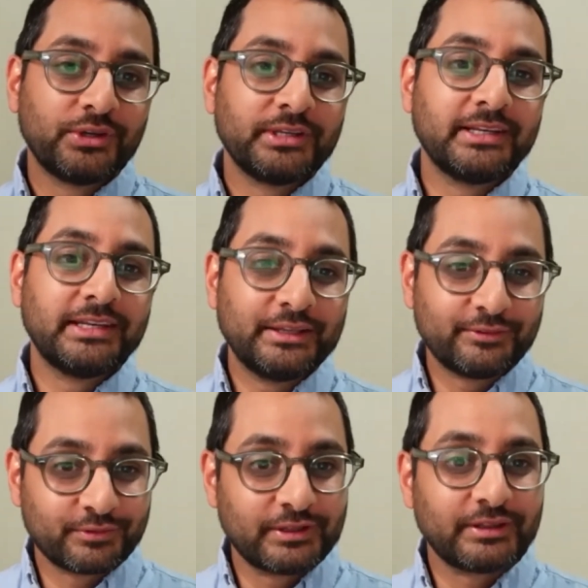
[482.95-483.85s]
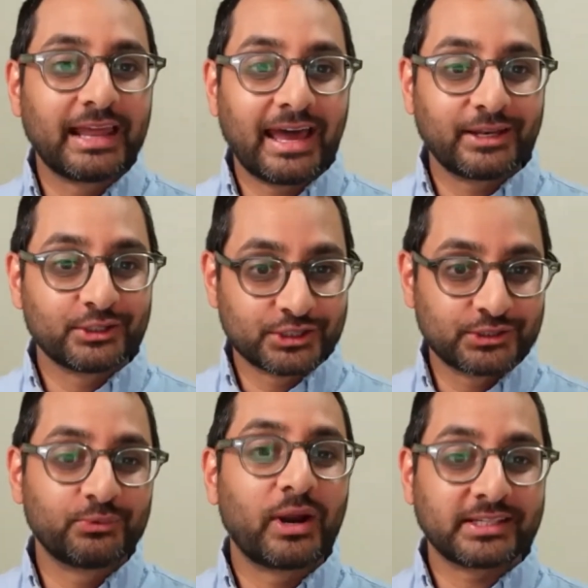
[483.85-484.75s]
You leave the land just
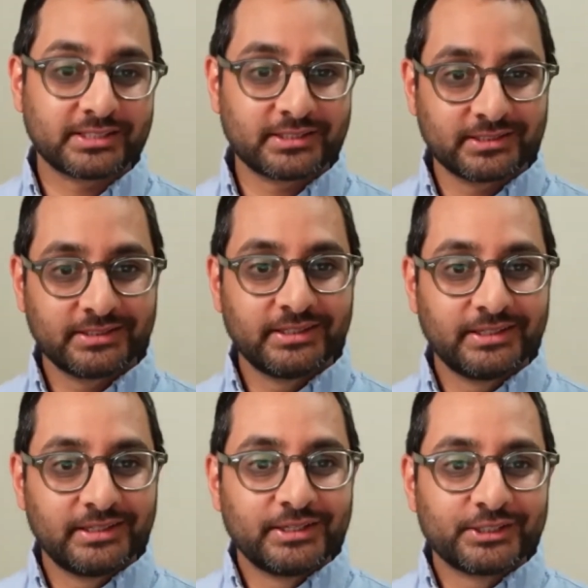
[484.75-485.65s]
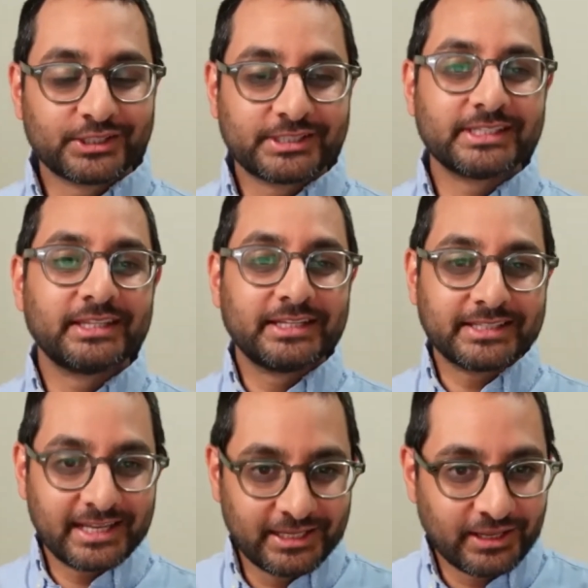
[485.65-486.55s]
to rest. Just as in
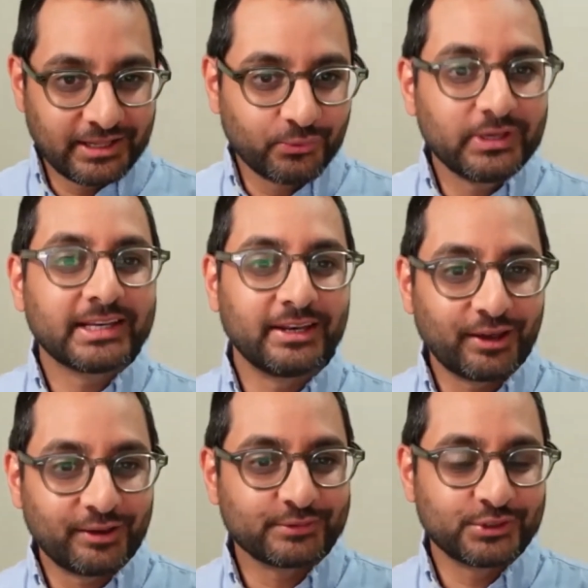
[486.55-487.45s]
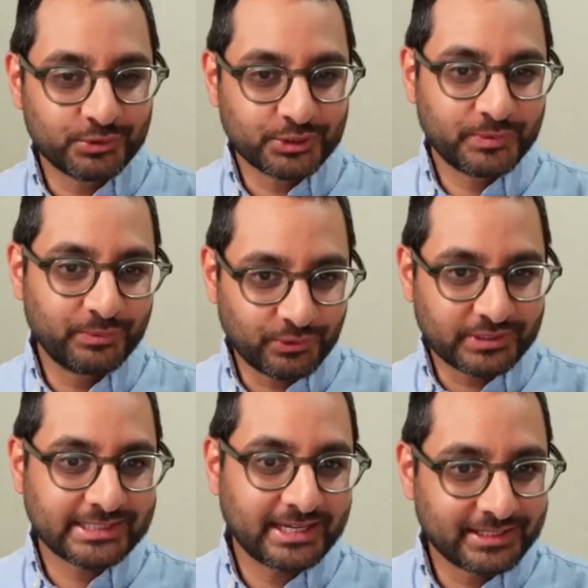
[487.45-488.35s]
the weekly lives of Jewish people on a
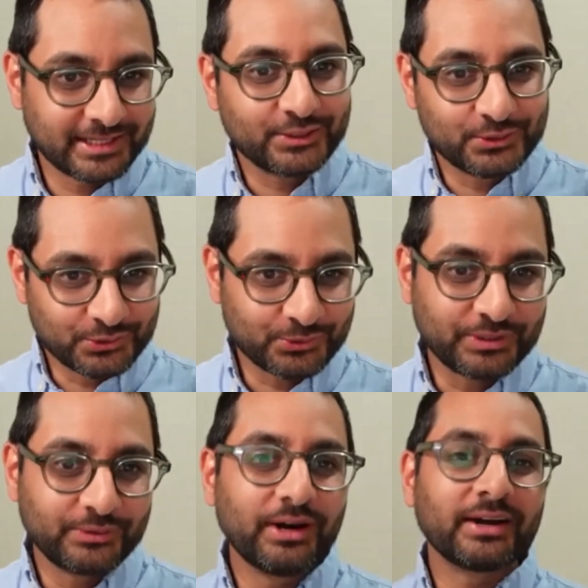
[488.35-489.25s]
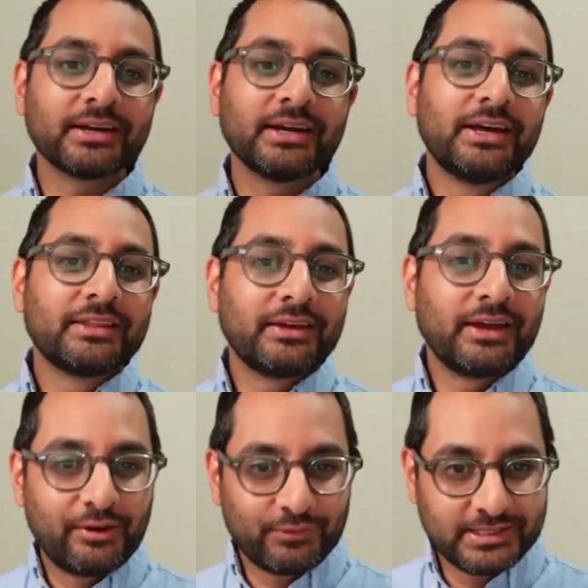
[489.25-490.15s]
Saturday do not do any work,
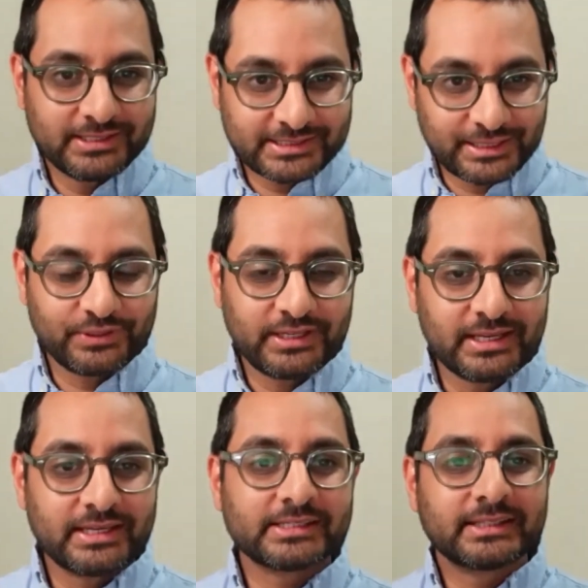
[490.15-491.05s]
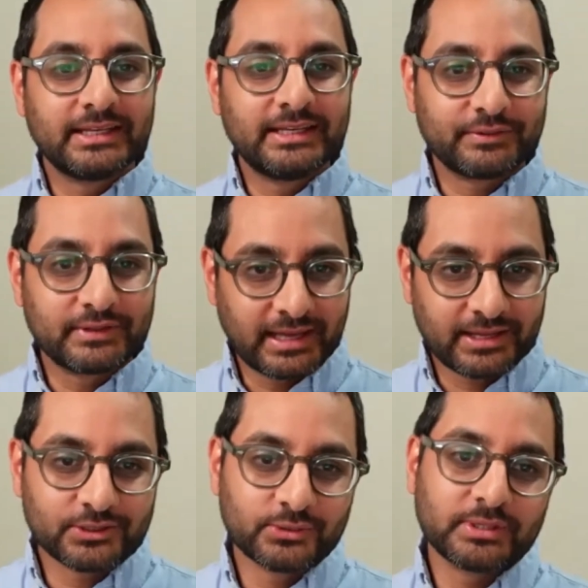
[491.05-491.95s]
every 7 years, they leave the
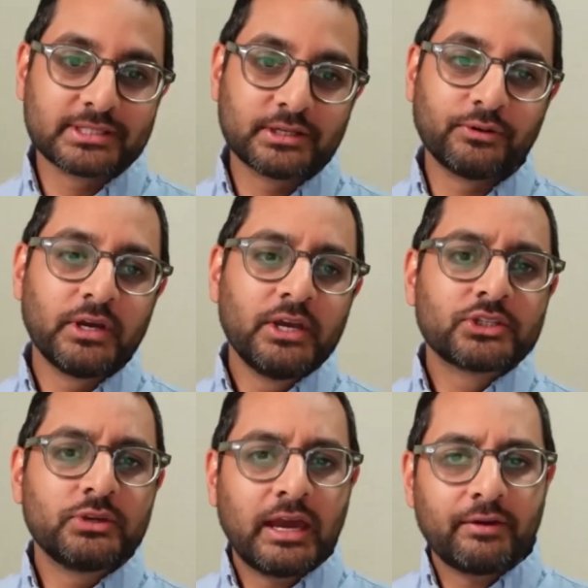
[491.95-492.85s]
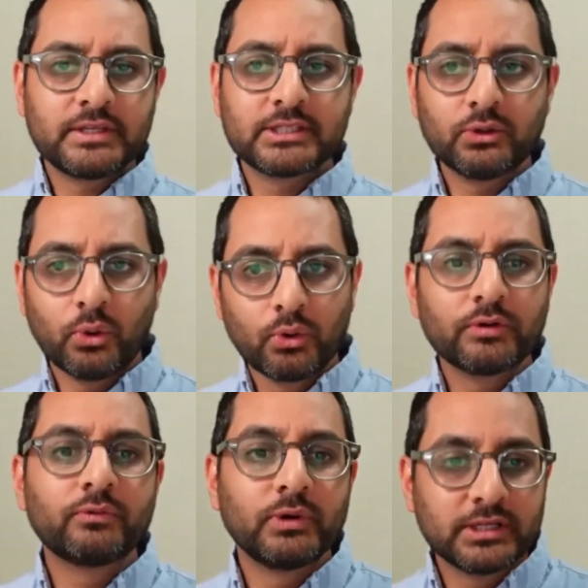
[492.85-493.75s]
land to itself. So you have this in all
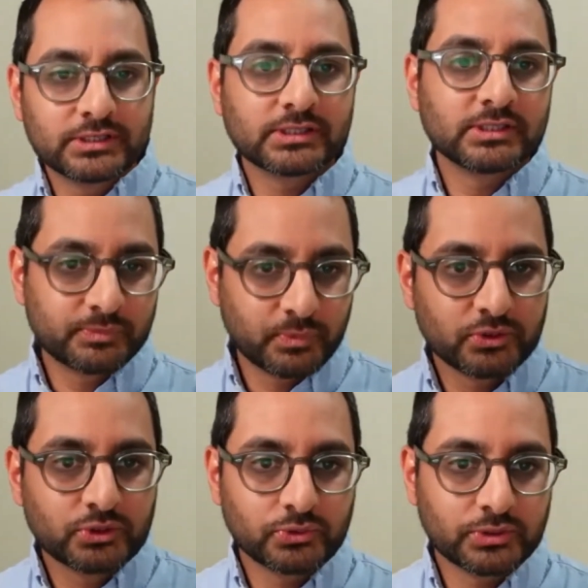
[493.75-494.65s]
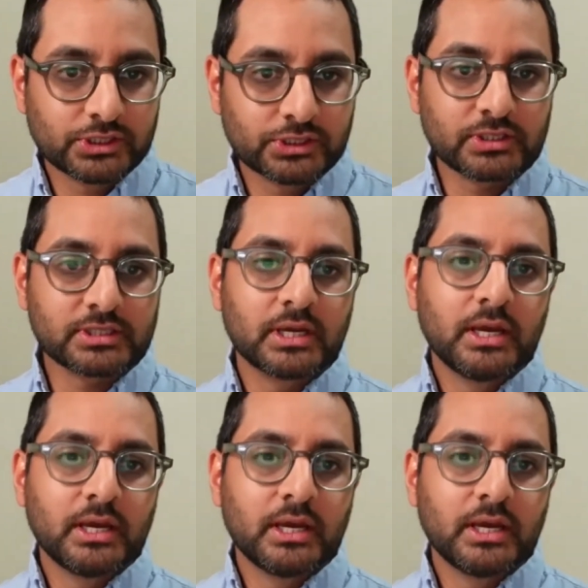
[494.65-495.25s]
of religious and spiritual traditions.